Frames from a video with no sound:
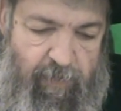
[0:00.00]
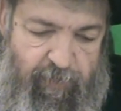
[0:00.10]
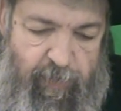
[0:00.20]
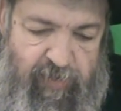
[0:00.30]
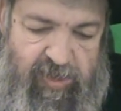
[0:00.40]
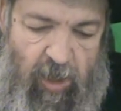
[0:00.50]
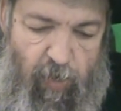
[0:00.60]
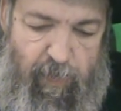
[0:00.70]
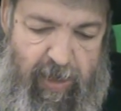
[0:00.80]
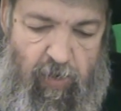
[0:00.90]
from
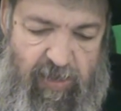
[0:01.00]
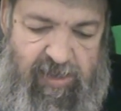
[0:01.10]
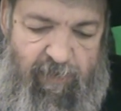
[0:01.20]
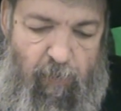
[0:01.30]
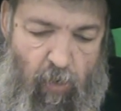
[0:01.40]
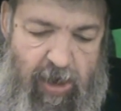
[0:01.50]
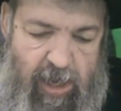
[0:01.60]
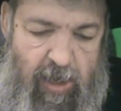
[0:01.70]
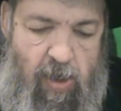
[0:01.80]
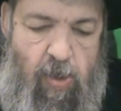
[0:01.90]
soul because of
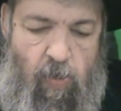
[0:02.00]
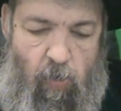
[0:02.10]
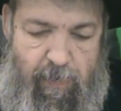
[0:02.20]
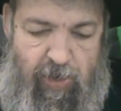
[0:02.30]
mourning or